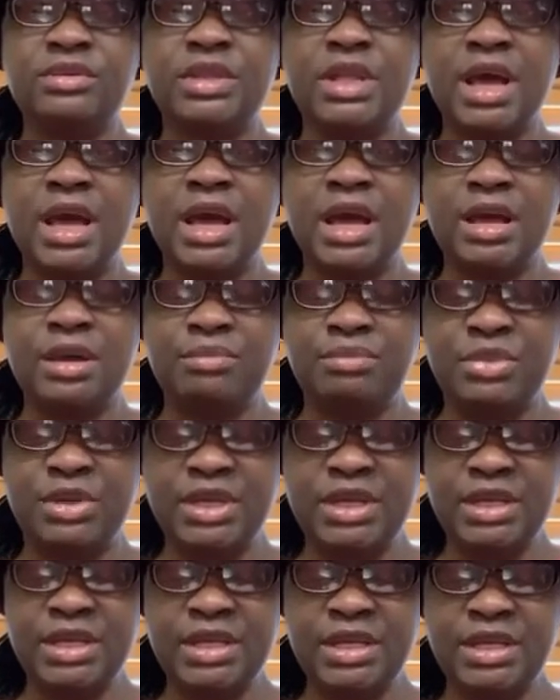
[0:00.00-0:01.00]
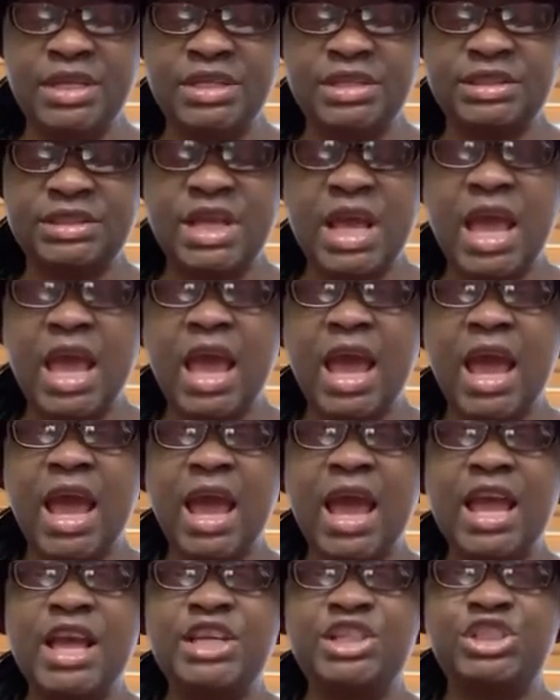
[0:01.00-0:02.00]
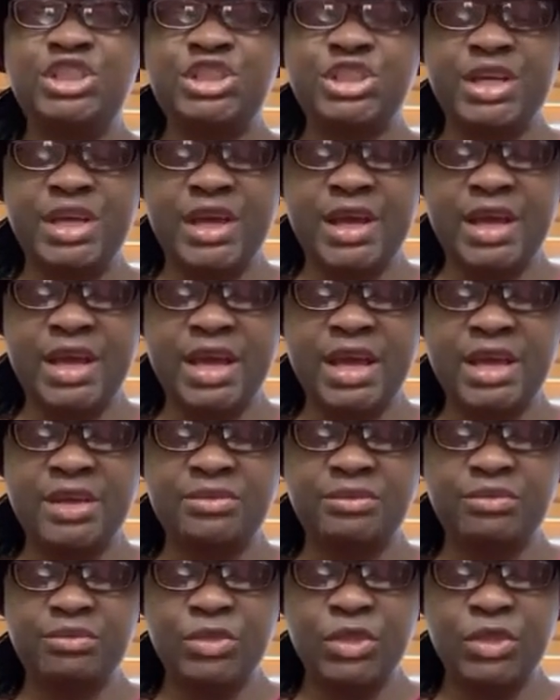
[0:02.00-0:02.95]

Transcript: the bliss I share